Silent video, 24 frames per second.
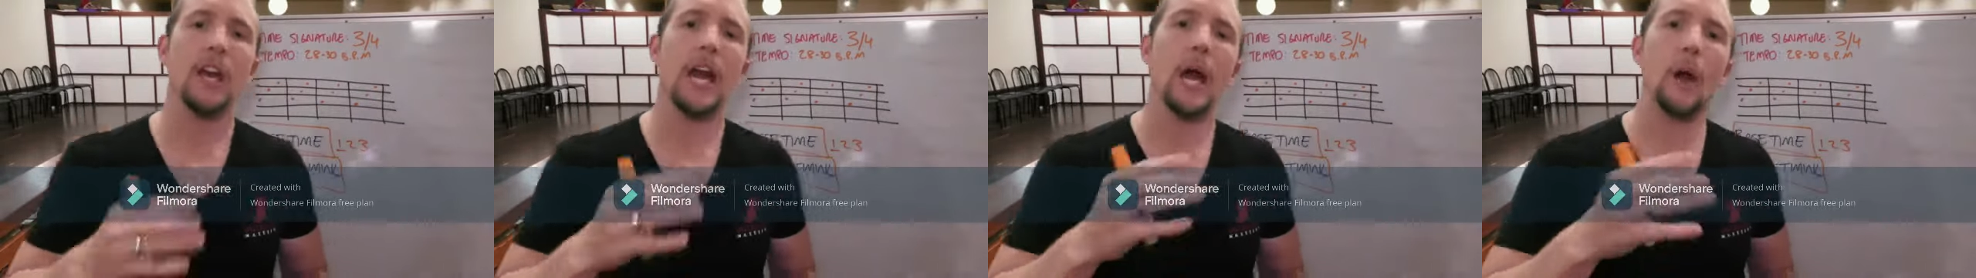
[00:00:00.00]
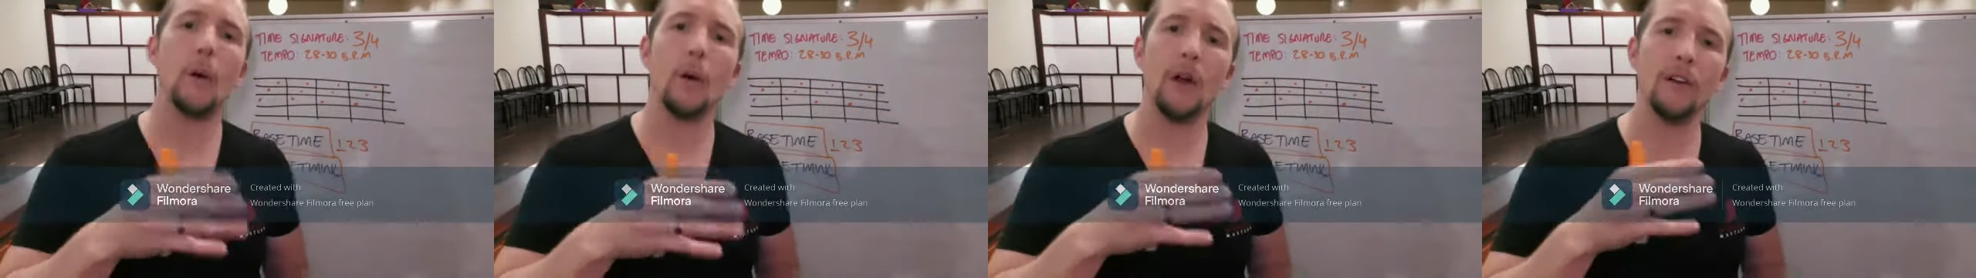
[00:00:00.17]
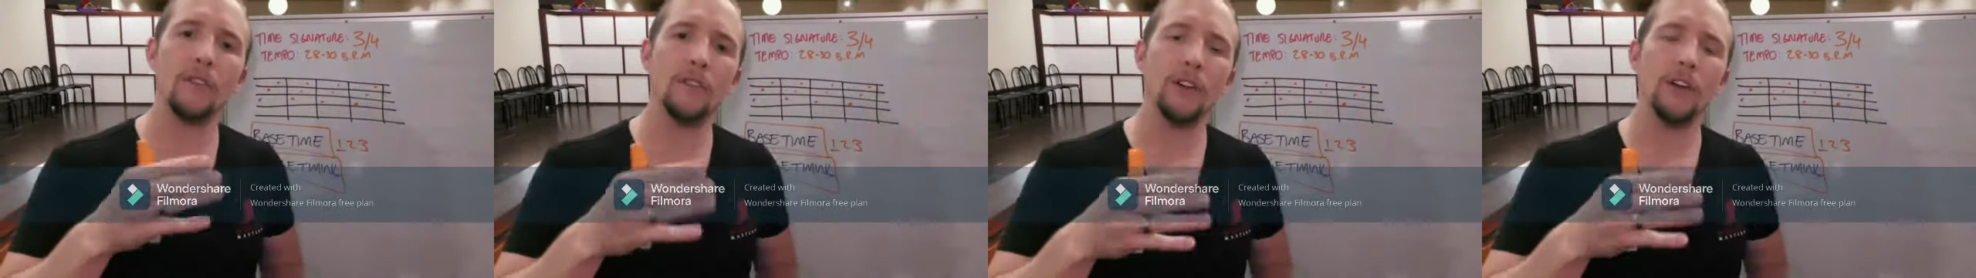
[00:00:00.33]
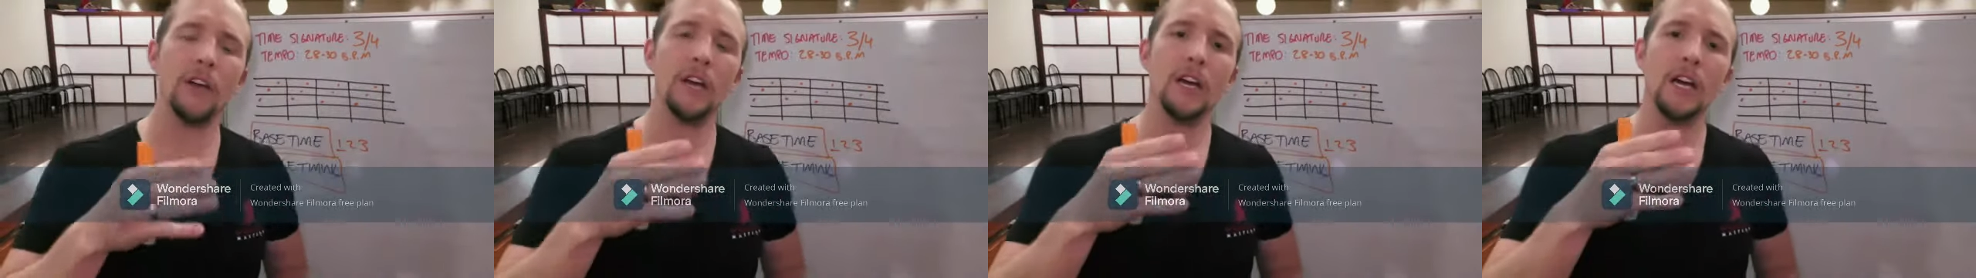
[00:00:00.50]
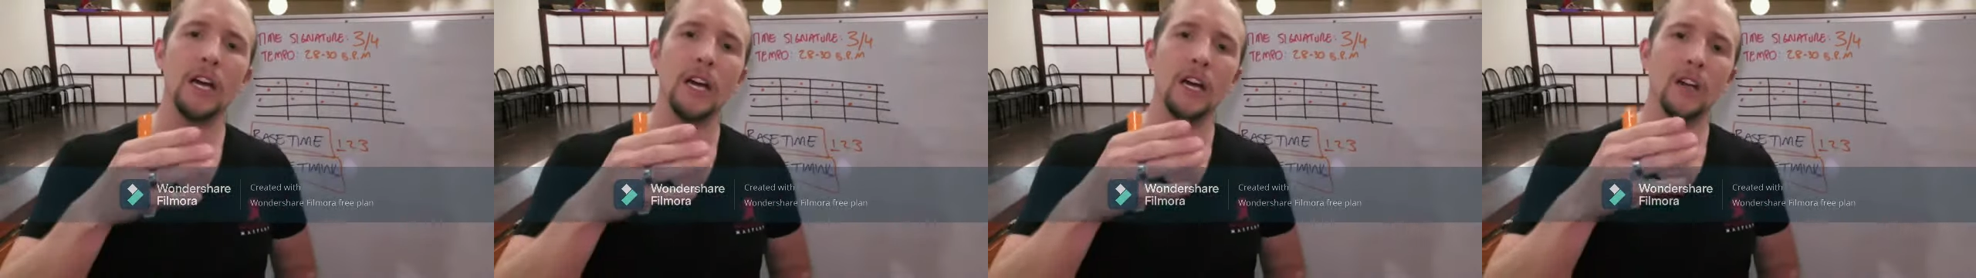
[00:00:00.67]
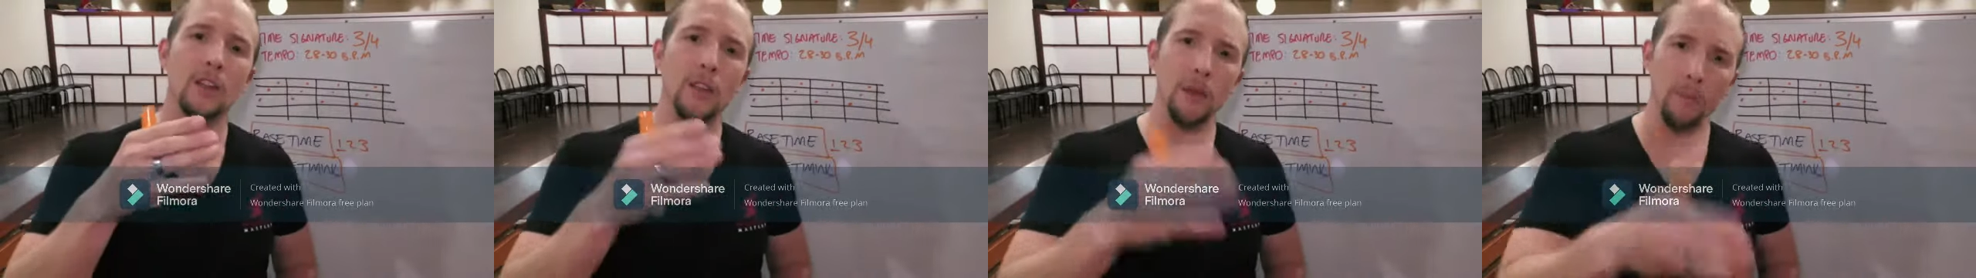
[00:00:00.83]
However
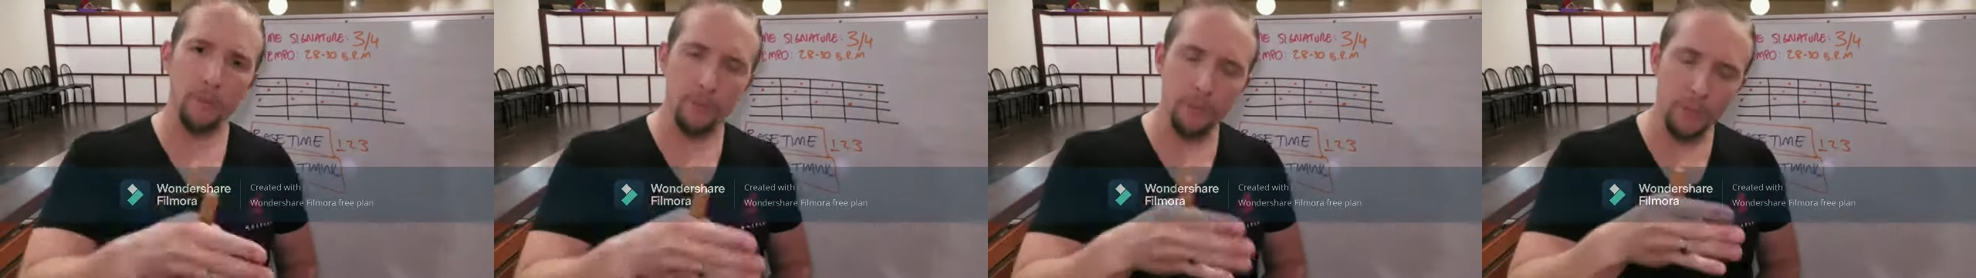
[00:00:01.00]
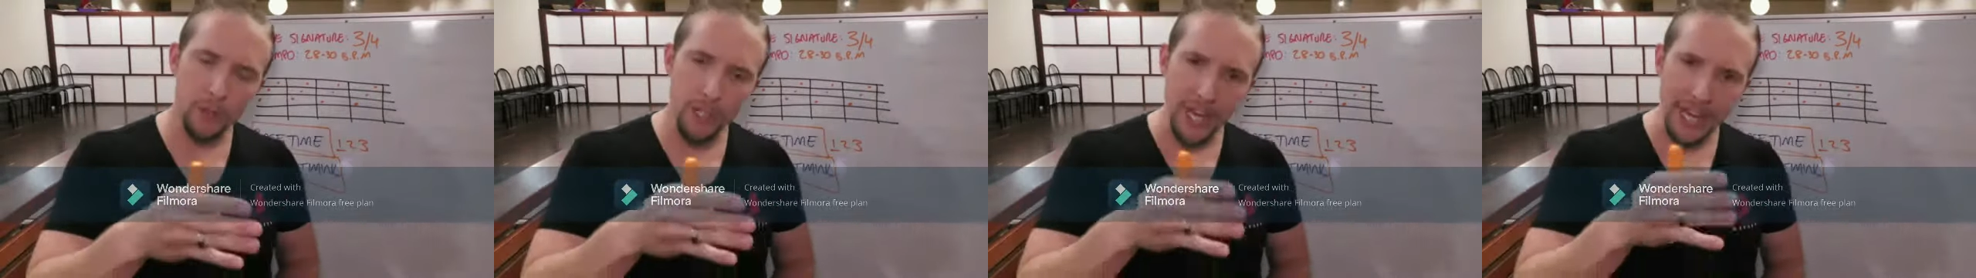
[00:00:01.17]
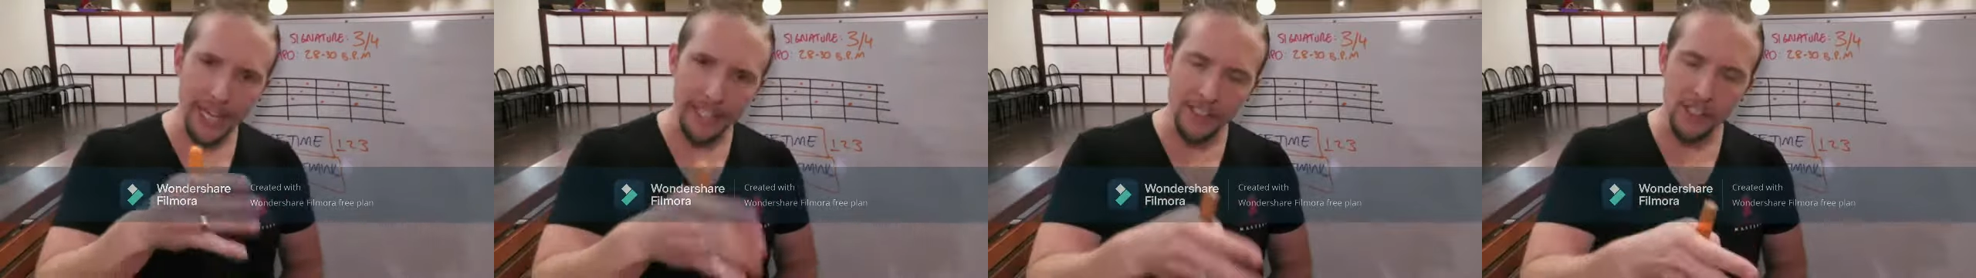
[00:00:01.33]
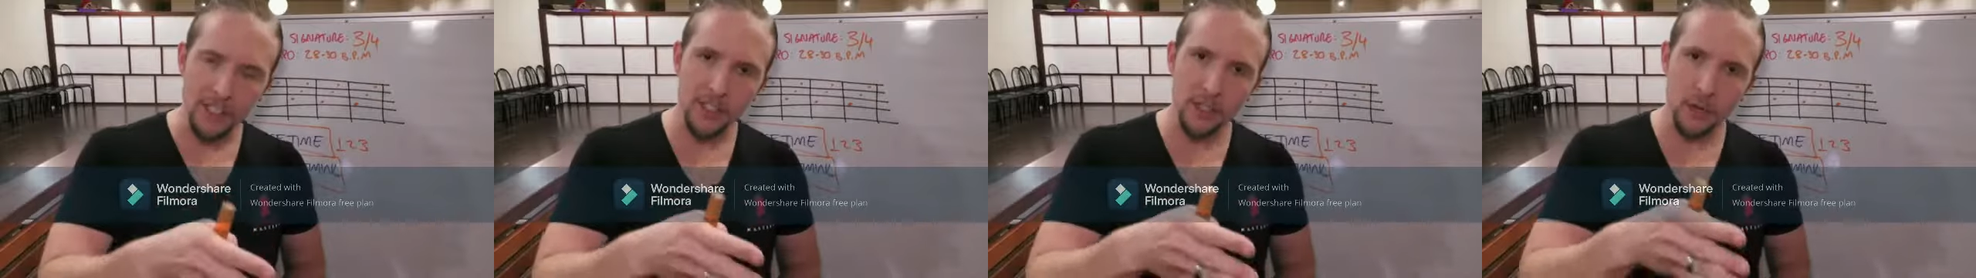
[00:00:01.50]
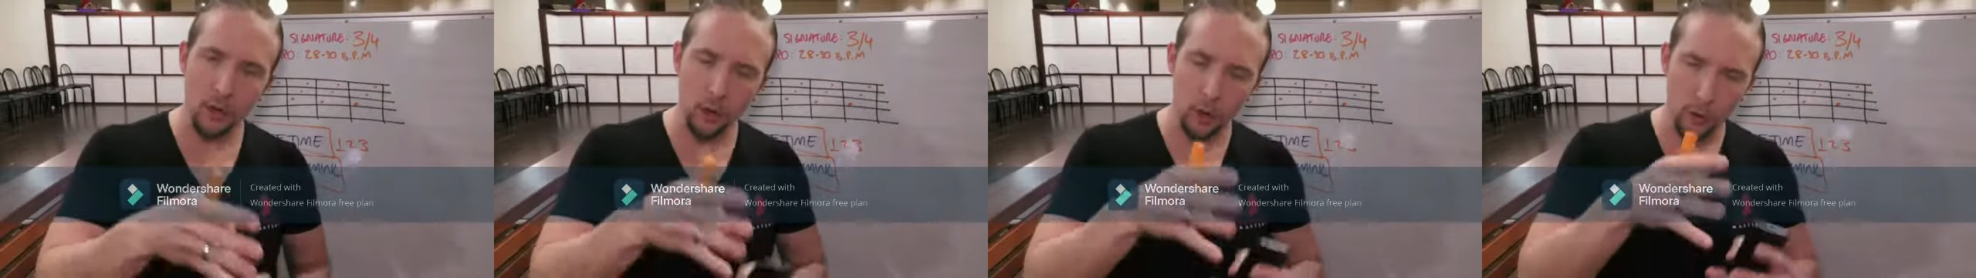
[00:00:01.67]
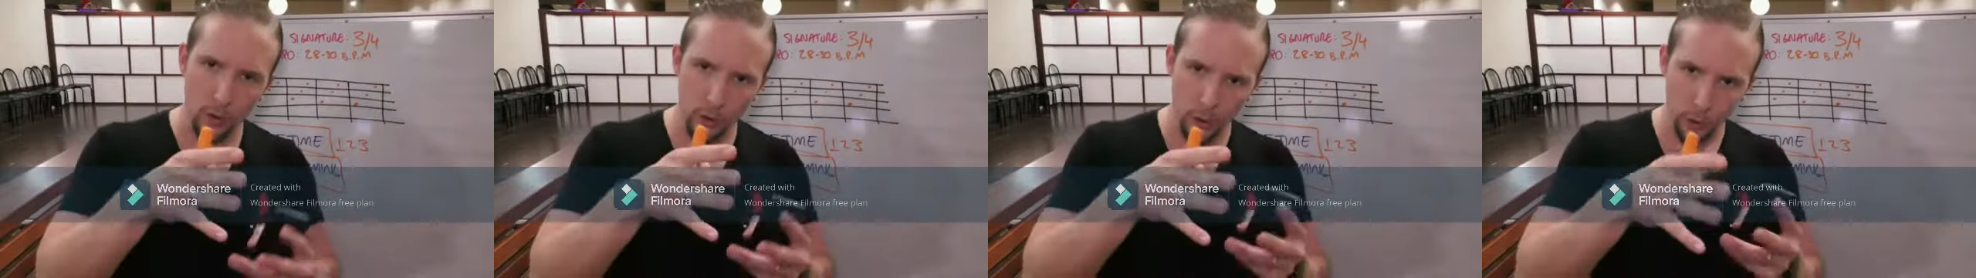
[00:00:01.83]
the dance
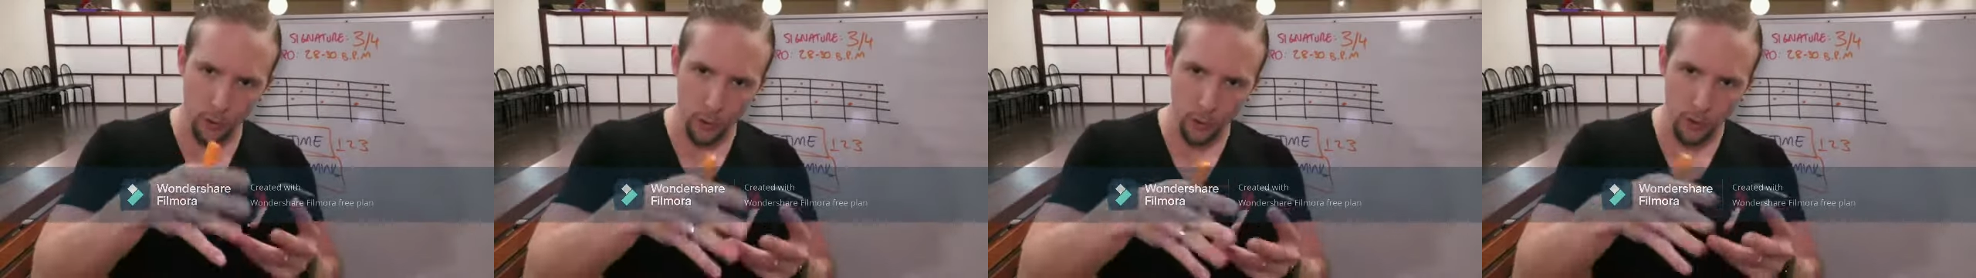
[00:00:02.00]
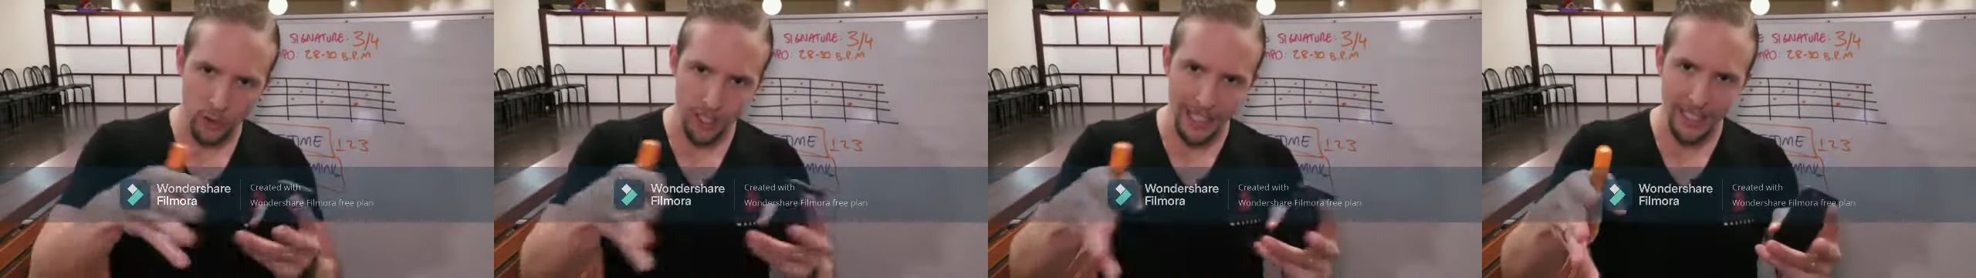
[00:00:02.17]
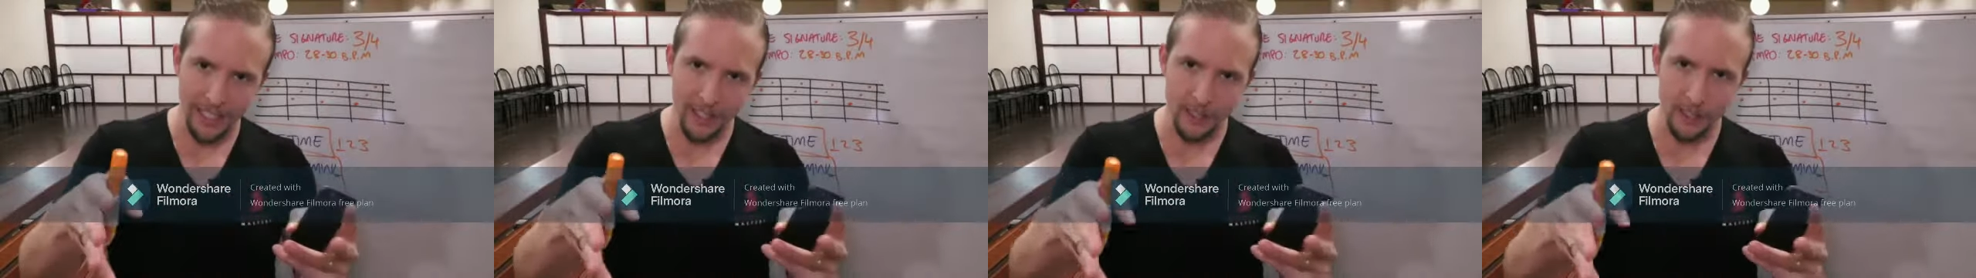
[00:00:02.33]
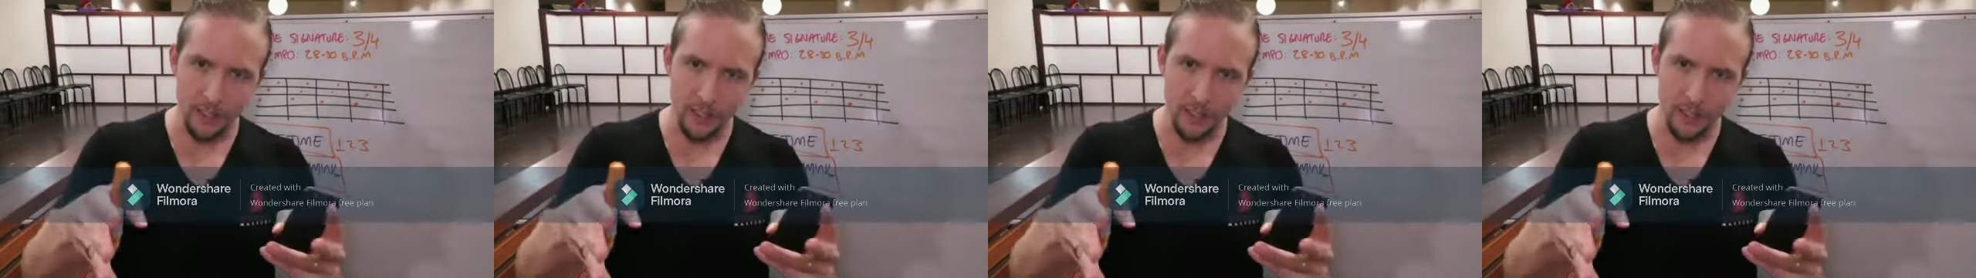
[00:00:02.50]
or the routine